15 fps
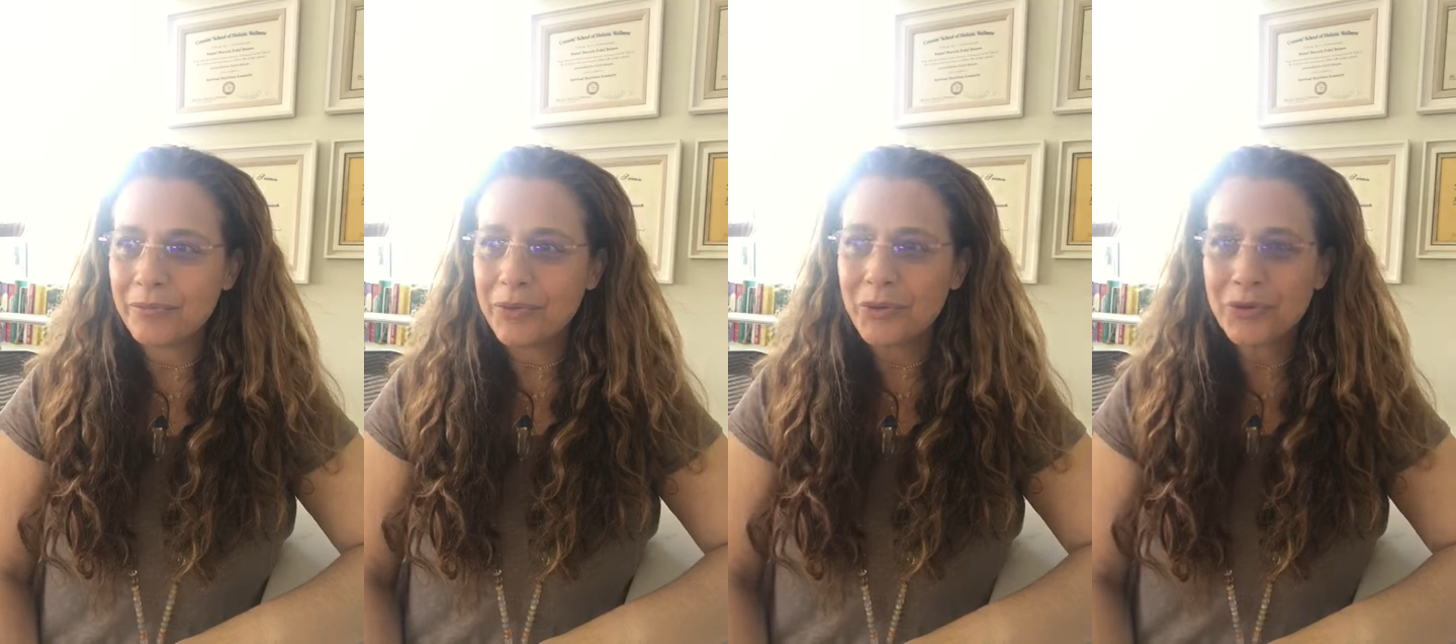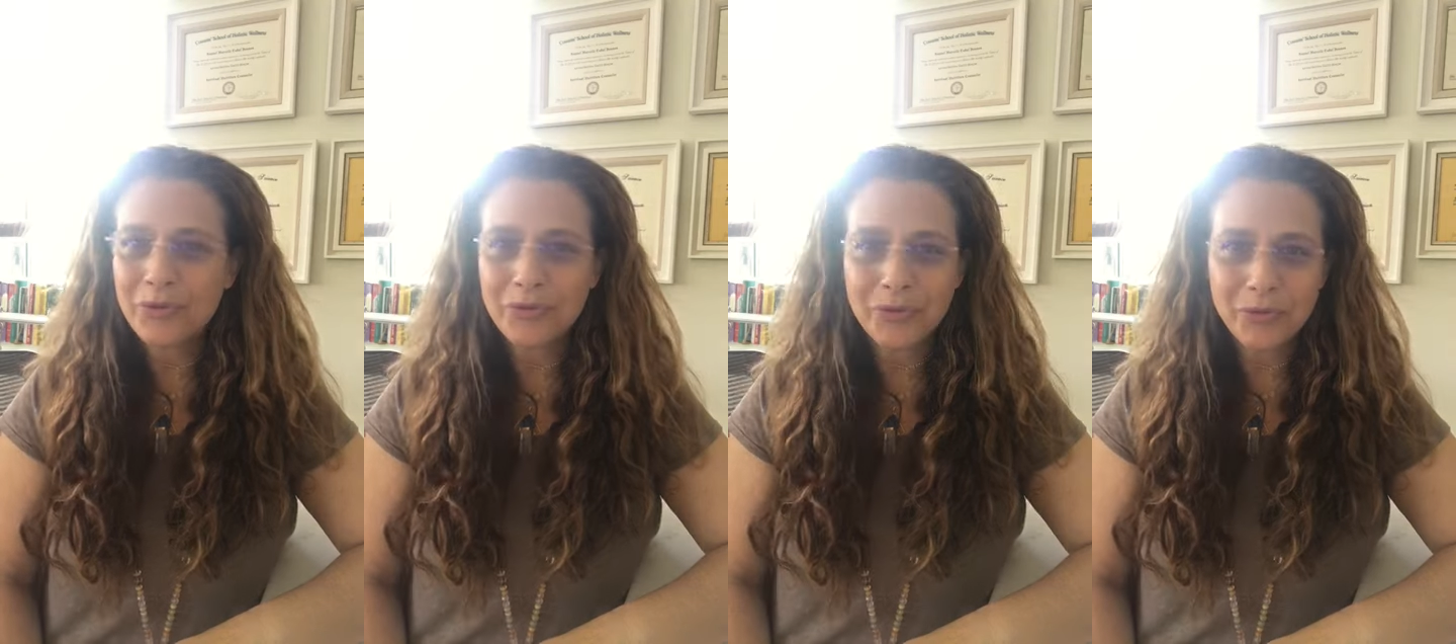
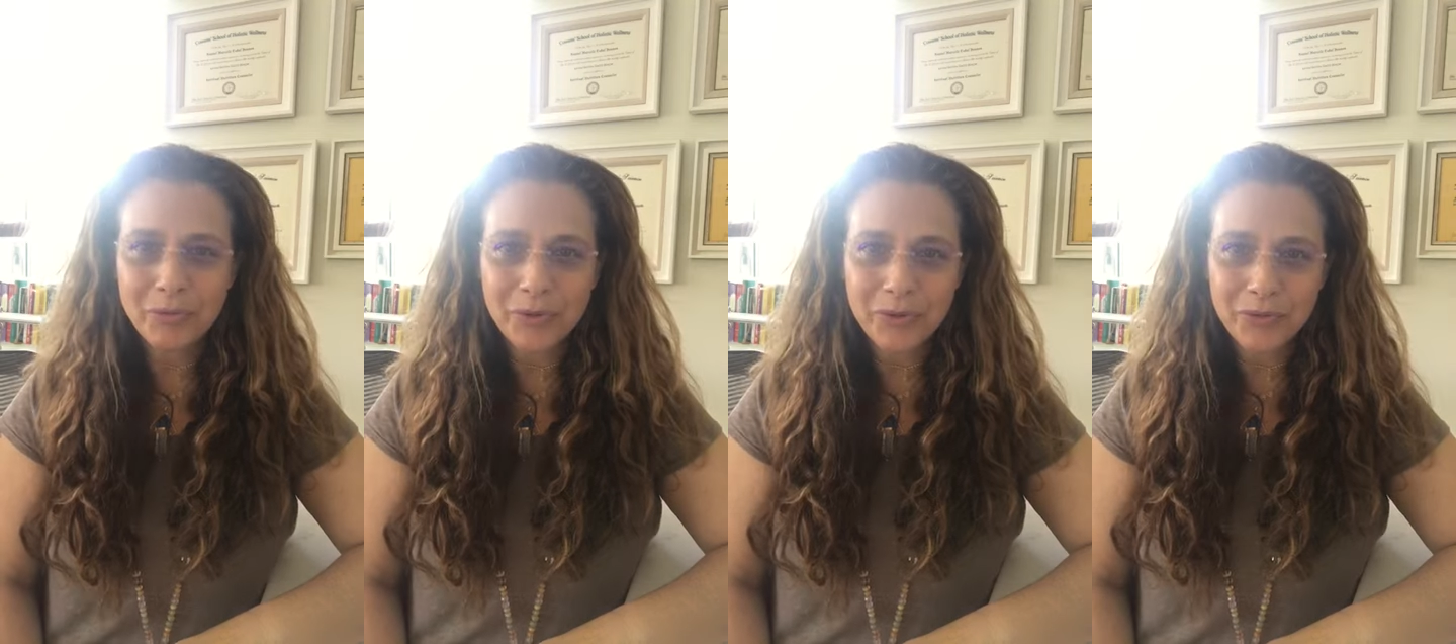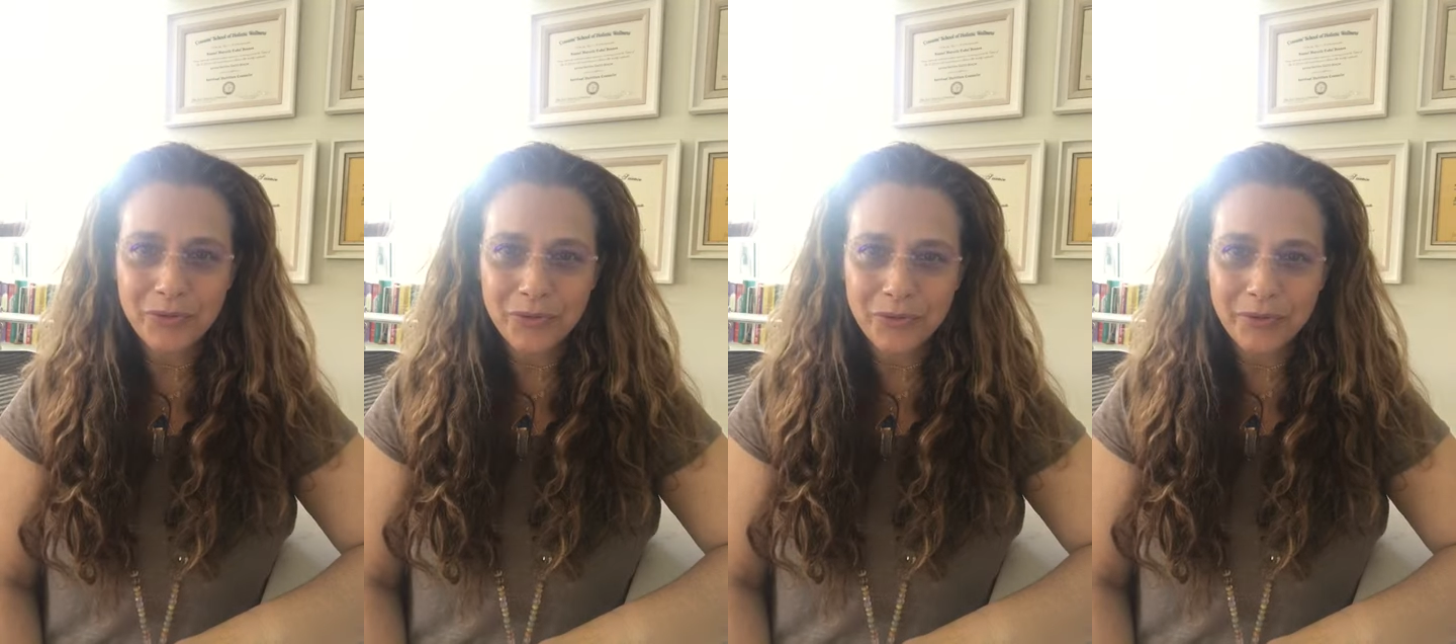beautiful
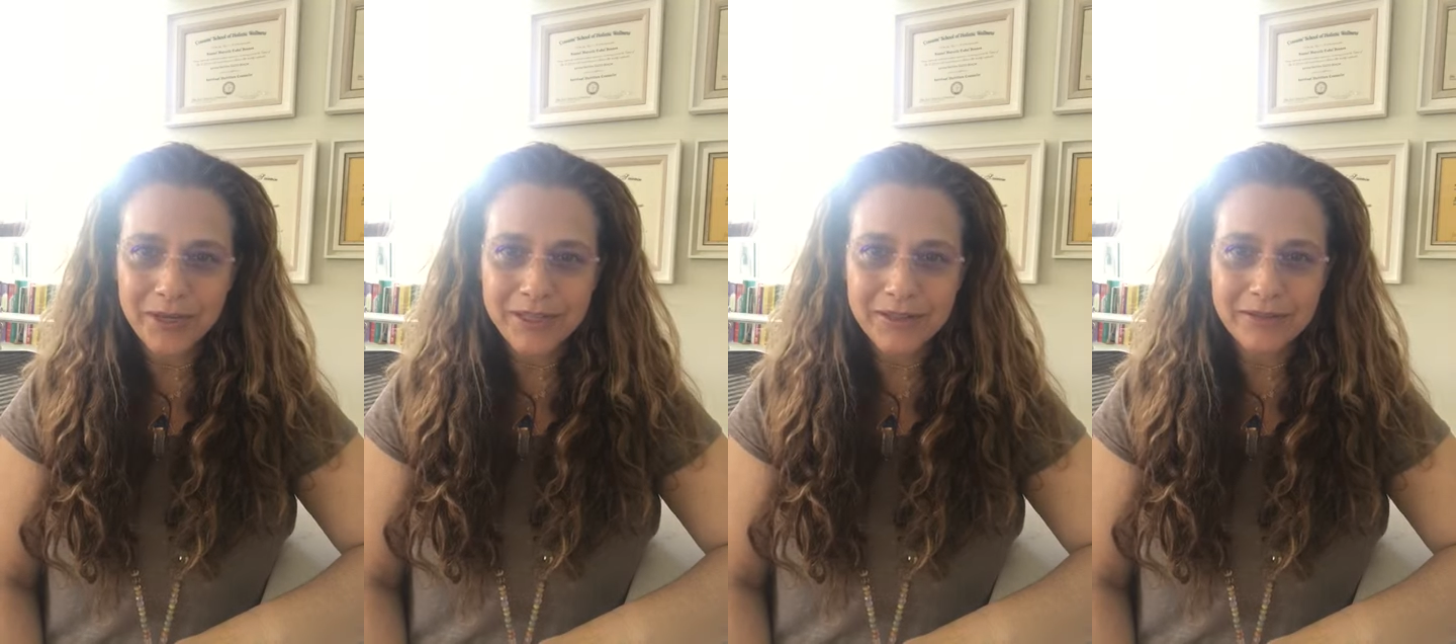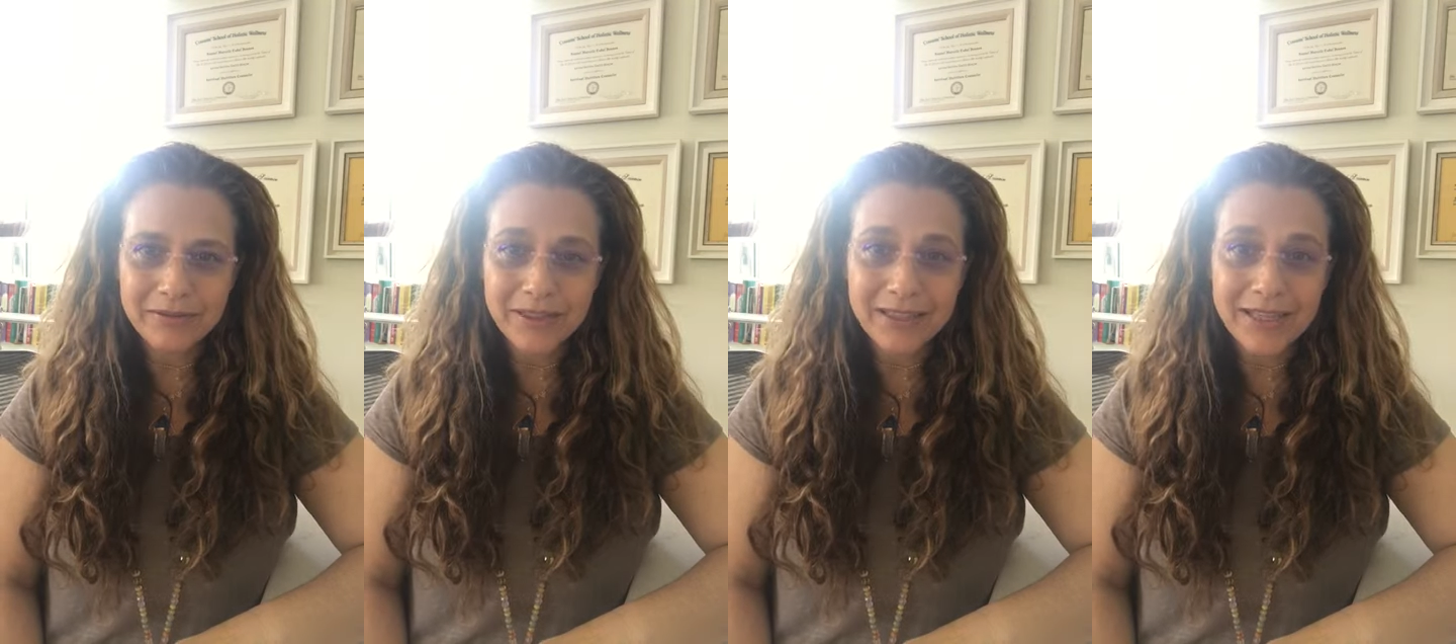rest
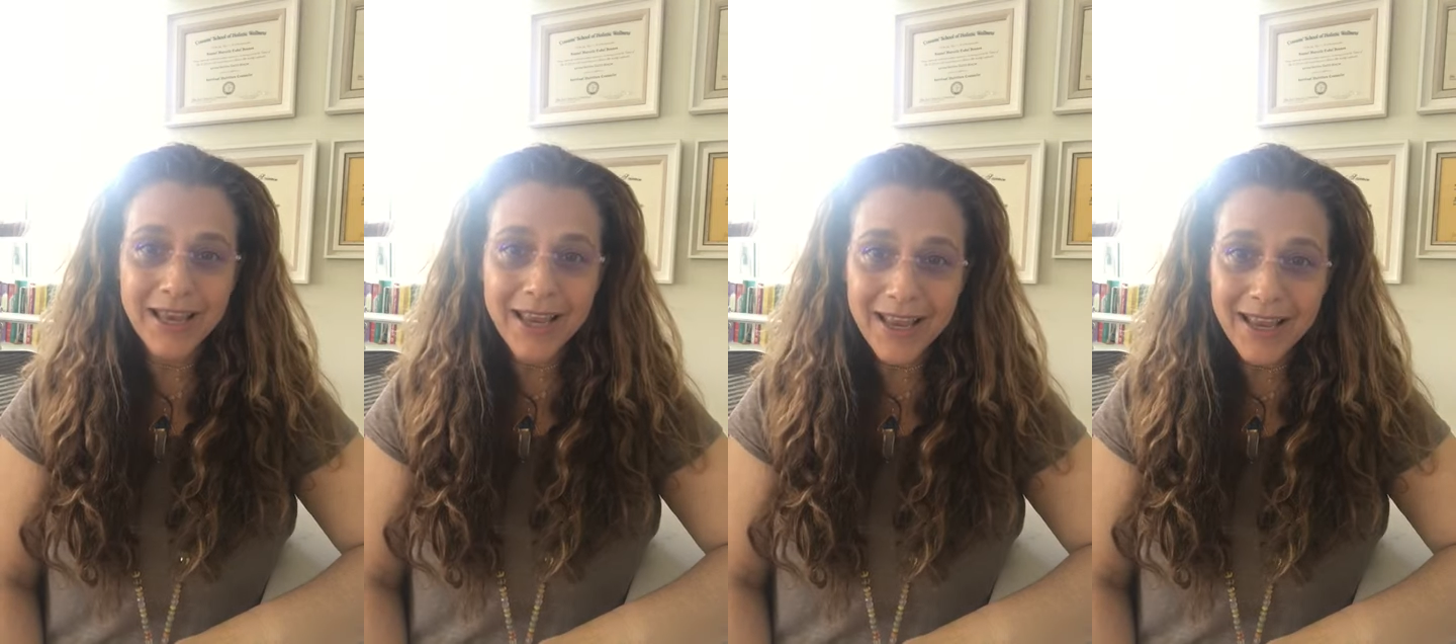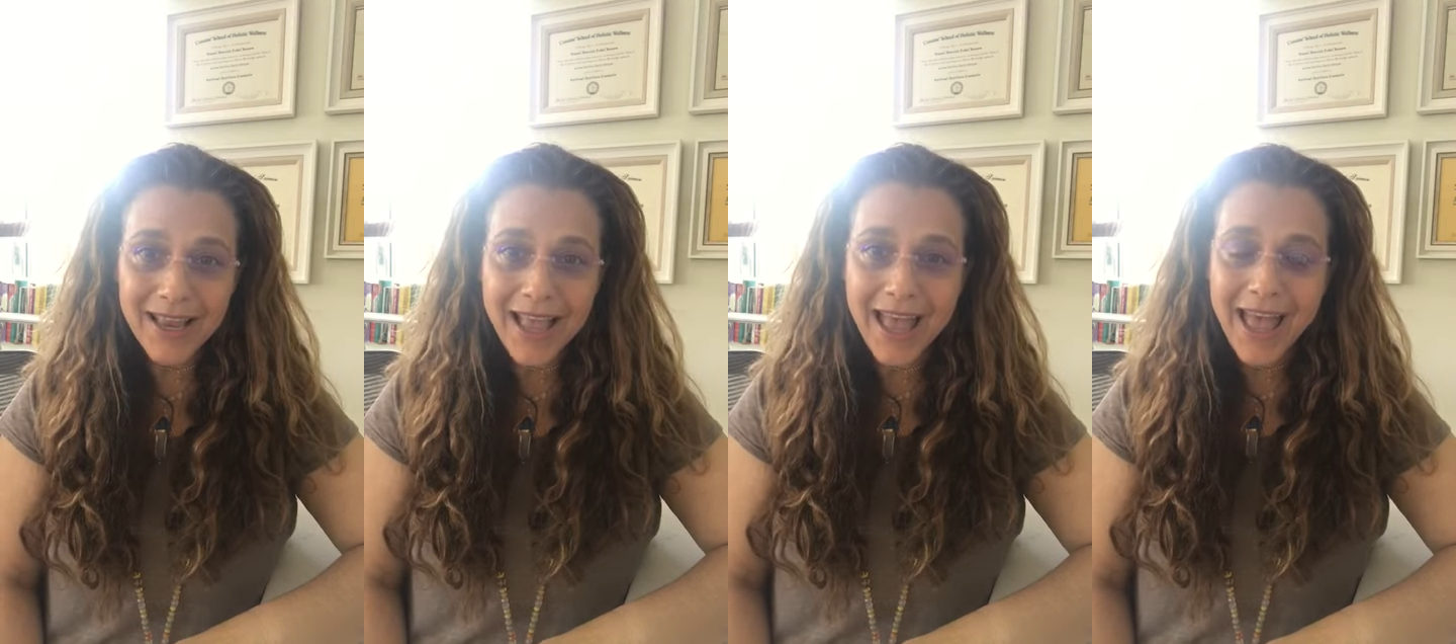of the
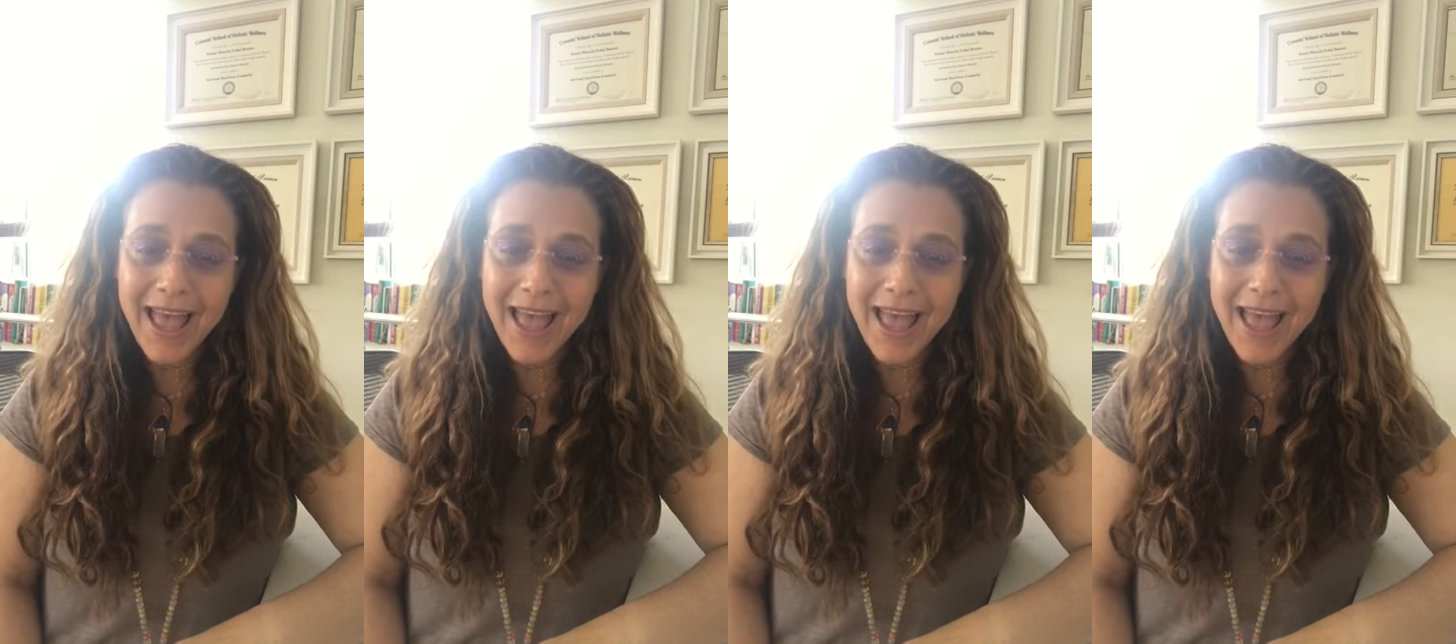day,